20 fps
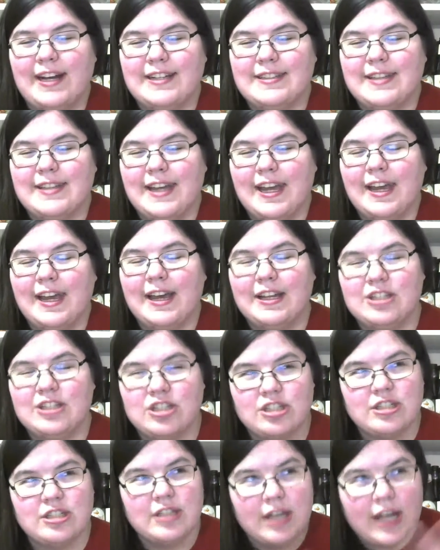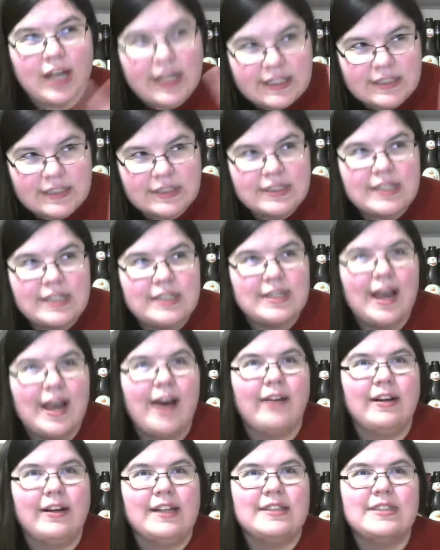It's like just a sit
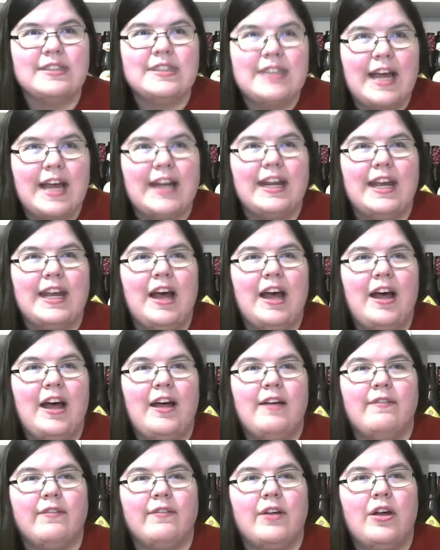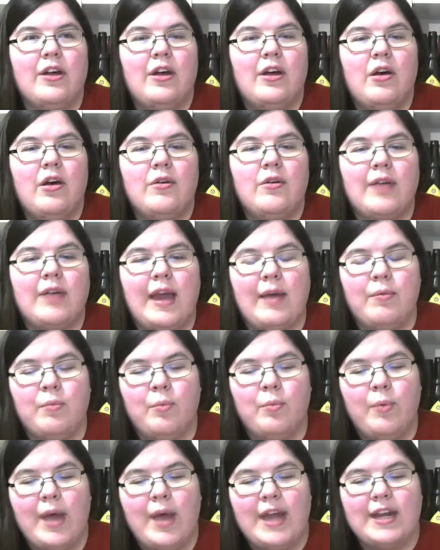down and study of, okay,
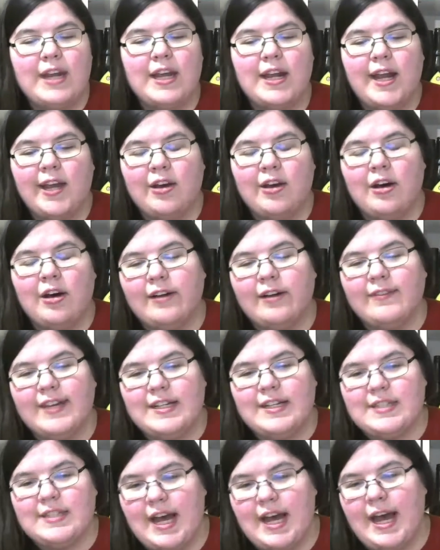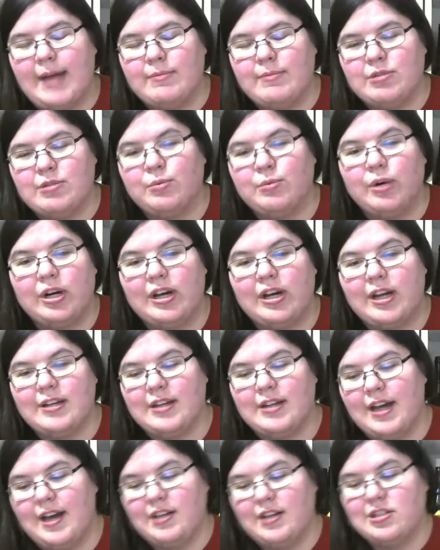when can I carve in time to work
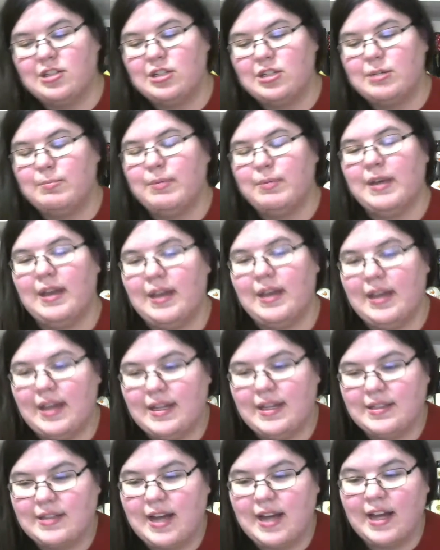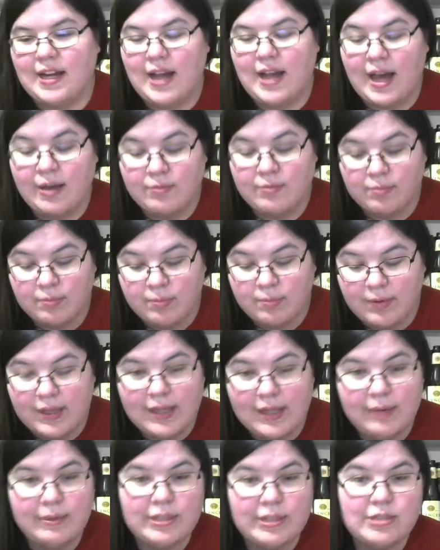on Dutch? Because I
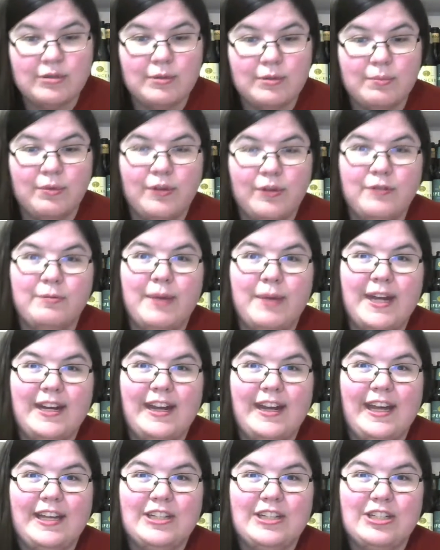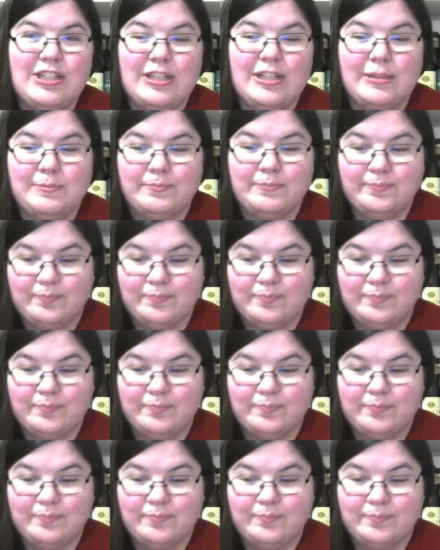really want to improve my Dutch.